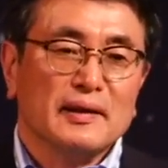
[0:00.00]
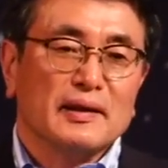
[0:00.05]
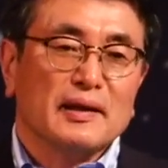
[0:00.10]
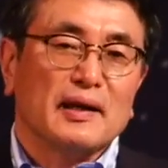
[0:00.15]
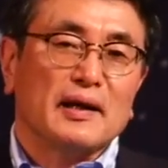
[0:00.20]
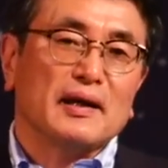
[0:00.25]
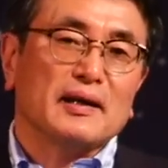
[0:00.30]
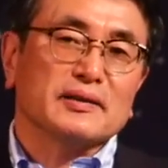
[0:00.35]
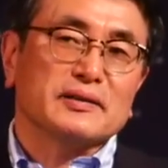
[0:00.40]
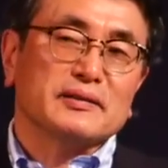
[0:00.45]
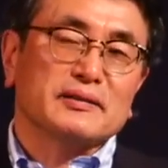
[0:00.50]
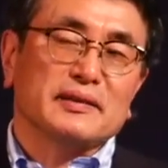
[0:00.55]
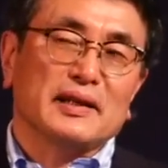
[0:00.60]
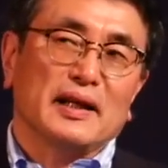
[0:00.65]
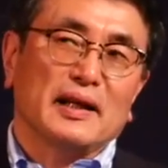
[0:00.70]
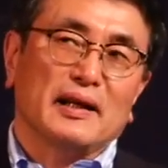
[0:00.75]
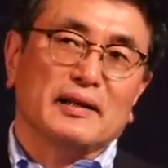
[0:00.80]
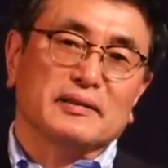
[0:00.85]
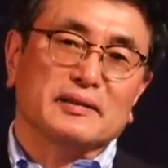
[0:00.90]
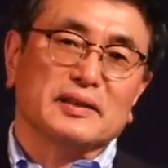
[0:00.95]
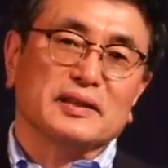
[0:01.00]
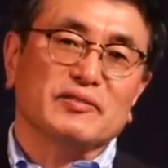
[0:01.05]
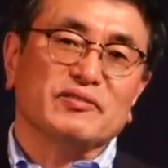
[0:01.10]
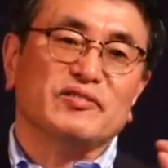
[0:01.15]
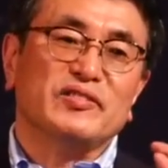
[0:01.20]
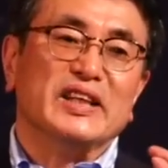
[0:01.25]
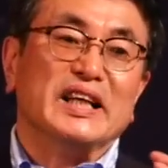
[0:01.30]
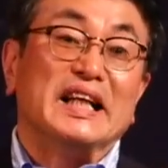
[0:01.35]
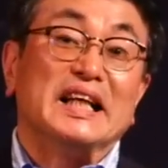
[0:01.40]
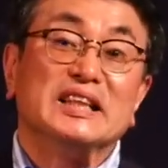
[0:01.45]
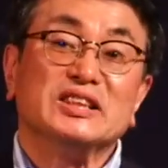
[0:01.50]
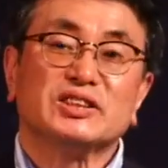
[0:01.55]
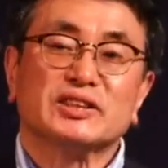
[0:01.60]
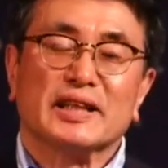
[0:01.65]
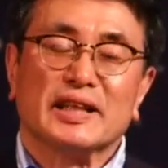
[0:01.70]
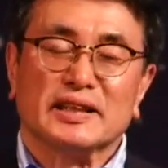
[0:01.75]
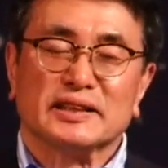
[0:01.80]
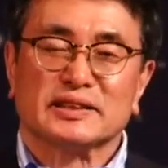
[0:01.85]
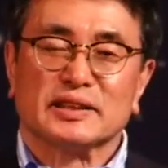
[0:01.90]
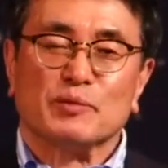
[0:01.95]
Uh, that village
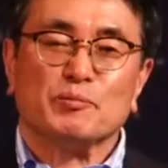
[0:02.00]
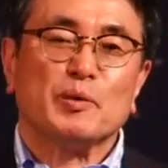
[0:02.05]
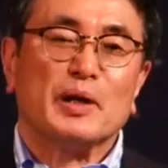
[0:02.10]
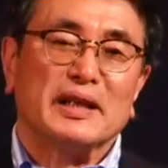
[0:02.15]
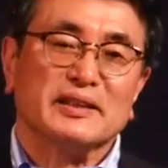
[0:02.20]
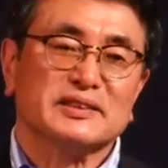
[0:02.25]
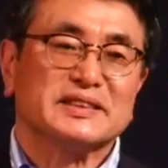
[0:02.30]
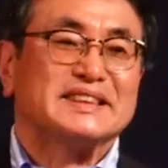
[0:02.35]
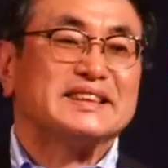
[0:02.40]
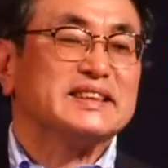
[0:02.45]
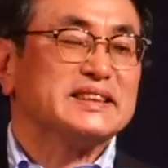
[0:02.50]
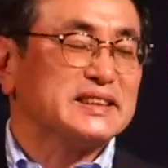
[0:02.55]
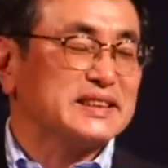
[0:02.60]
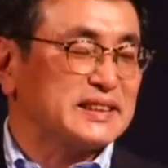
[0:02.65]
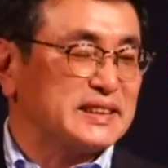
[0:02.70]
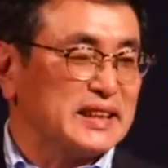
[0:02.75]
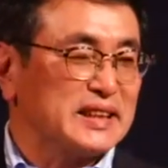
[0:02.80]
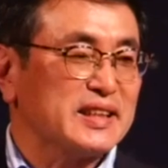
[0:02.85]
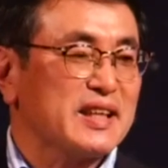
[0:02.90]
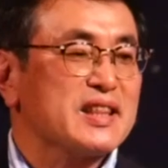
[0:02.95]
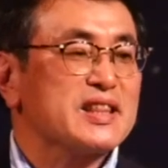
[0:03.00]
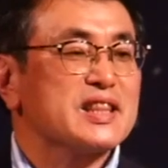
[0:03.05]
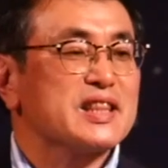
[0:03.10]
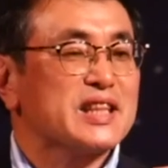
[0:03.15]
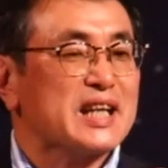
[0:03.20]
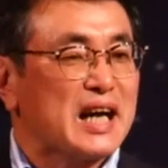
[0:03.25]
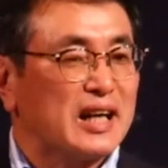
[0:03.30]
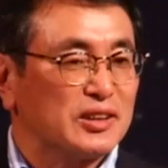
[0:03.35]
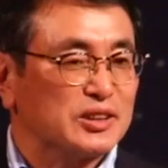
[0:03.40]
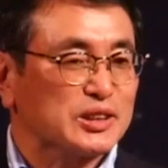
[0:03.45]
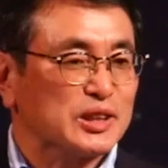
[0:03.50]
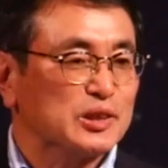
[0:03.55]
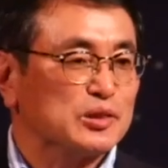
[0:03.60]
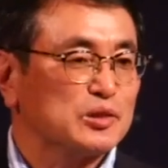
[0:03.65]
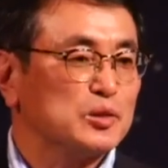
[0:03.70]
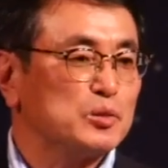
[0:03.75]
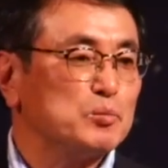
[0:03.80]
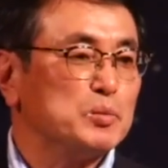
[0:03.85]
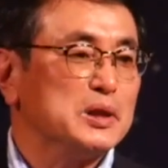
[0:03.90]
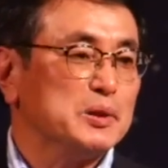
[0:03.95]
has about six thousand
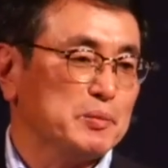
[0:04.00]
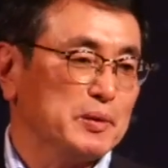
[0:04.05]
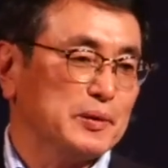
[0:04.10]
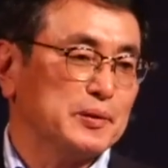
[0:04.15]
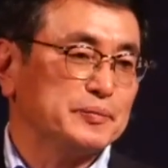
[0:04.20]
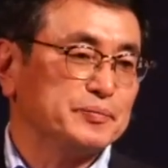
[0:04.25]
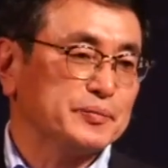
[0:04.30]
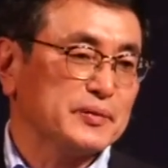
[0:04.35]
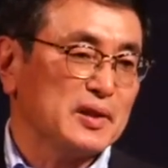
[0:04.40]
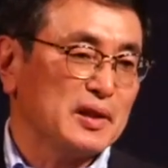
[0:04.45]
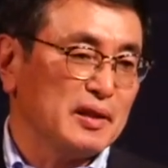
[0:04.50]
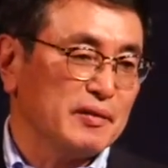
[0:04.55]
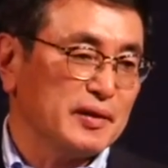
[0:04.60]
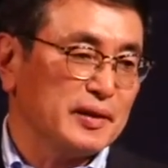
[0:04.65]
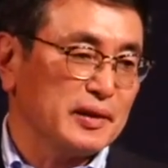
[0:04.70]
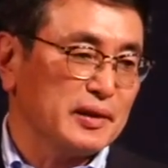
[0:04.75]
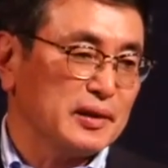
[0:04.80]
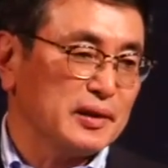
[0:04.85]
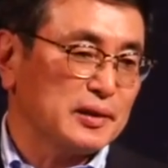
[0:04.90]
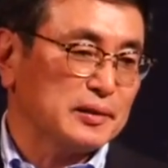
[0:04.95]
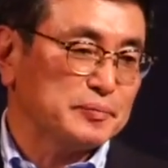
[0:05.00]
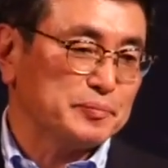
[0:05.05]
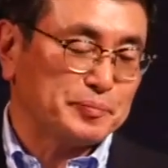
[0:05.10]
people living there.